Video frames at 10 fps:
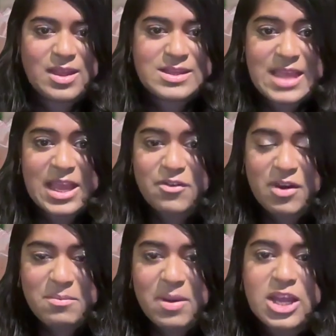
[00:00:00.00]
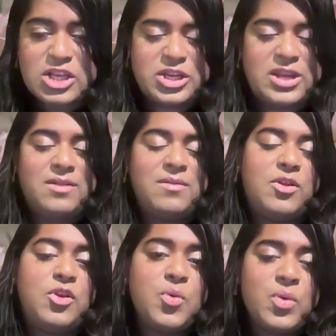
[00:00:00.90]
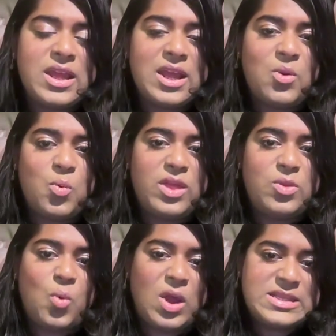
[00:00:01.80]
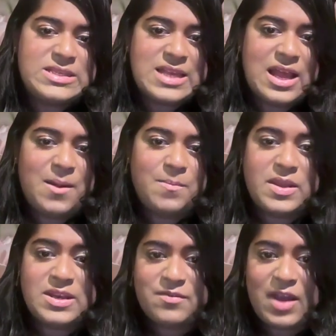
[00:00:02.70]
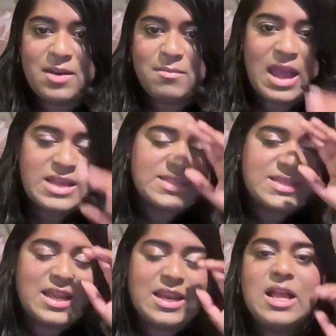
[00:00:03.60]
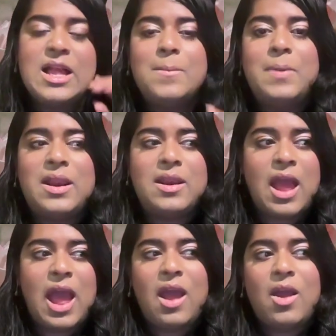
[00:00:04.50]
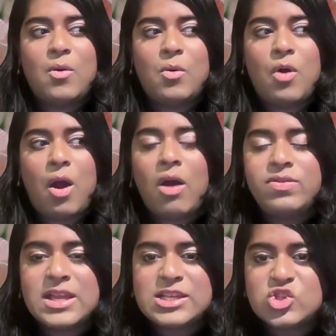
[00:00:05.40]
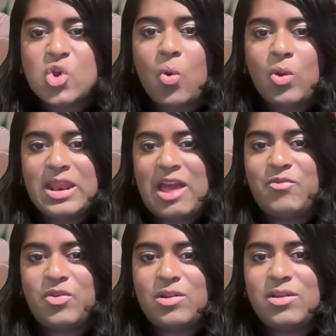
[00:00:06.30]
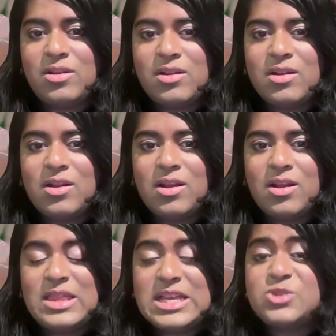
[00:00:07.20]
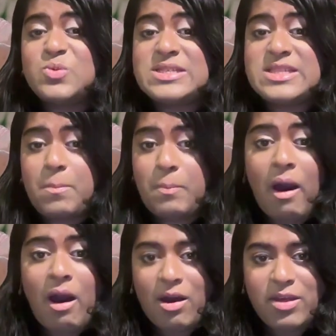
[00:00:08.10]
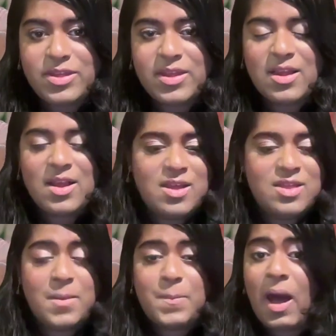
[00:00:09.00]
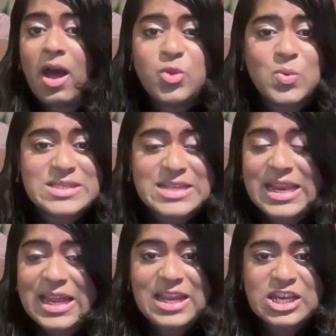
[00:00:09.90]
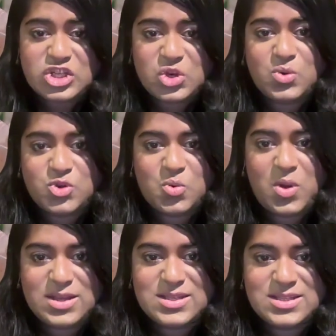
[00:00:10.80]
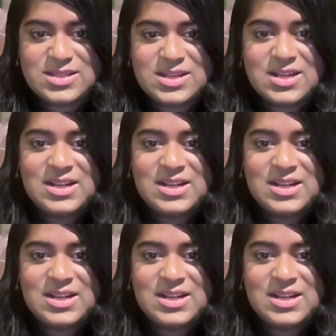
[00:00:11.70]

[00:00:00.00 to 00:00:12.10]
sacred merging, union with one's divine masculine. But on the soul level, this was the path. The path was clearly shown to us.